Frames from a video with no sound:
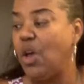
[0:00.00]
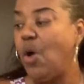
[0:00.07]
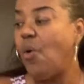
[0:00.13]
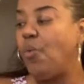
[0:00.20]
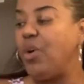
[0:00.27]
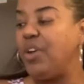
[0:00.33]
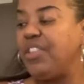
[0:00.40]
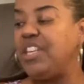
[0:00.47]

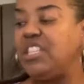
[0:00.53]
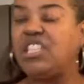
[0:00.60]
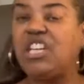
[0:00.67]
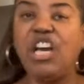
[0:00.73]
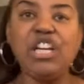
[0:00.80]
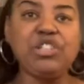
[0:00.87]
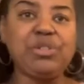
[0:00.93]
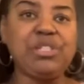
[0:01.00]
Well, these
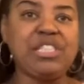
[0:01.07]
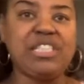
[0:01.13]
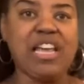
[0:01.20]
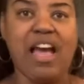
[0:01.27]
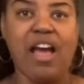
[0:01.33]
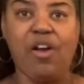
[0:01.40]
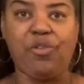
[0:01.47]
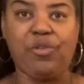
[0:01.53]
country
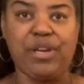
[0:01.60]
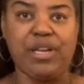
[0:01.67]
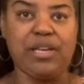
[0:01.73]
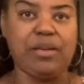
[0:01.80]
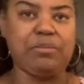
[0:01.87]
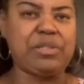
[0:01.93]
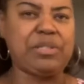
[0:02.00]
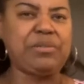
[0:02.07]
style
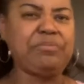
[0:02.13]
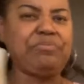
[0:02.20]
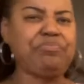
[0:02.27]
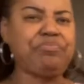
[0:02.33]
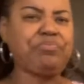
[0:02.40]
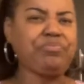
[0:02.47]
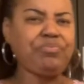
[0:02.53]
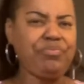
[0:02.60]
ribs
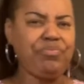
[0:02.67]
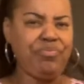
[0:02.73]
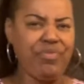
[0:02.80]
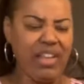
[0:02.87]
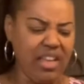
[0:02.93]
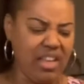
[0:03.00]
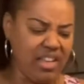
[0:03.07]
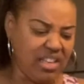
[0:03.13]

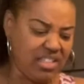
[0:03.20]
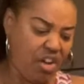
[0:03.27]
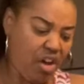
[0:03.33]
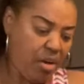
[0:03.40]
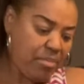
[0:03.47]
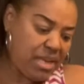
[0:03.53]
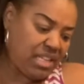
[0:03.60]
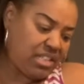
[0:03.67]
is all
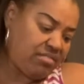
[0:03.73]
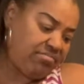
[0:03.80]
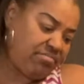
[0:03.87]
meat.